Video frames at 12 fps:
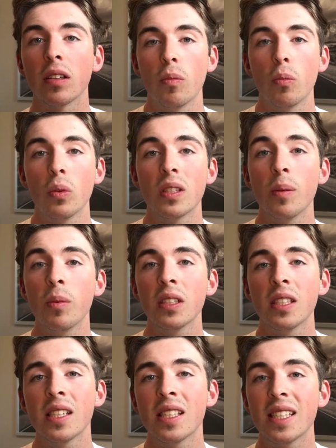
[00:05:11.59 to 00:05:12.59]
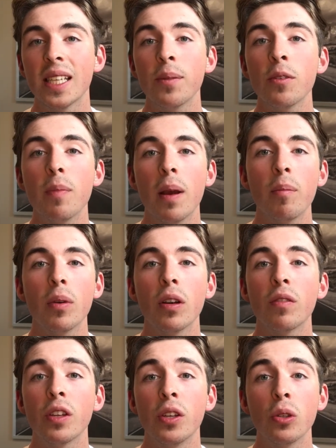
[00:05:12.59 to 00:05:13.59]
When someone is an esteemed member
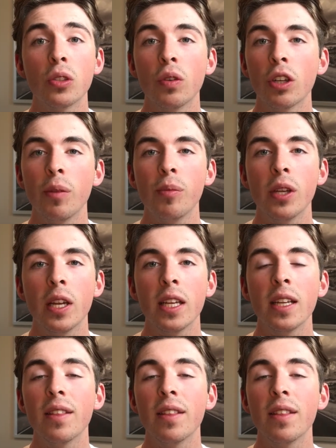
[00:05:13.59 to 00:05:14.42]
of a useful community,